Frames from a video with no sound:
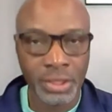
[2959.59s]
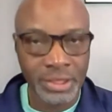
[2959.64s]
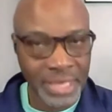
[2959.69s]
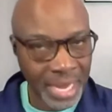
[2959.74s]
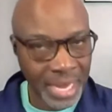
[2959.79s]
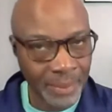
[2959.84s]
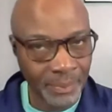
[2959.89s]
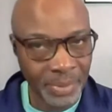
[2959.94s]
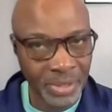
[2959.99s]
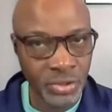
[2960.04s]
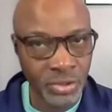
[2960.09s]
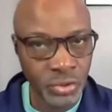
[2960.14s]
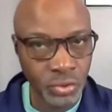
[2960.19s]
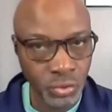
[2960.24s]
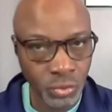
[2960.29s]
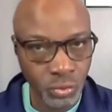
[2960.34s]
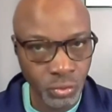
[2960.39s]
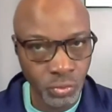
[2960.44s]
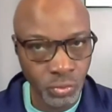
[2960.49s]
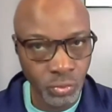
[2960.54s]
tap
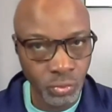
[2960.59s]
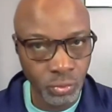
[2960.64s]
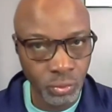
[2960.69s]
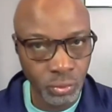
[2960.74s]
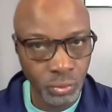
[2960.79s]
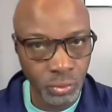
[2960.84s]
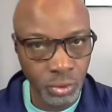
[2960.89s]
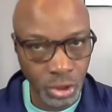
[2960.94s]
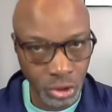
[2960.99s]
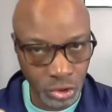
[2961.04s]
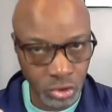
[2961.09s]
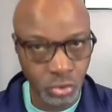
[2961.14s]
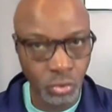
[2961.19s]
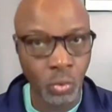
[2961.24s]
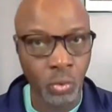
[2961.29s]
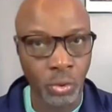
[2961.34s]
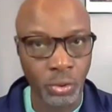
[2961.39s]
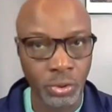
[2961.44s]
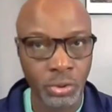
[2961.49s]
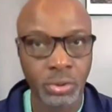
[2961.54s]
into the
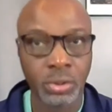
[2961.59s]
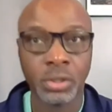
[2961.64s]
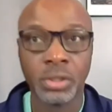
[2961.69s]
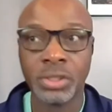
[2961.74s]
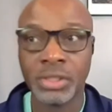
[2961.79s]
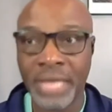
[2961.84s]
source,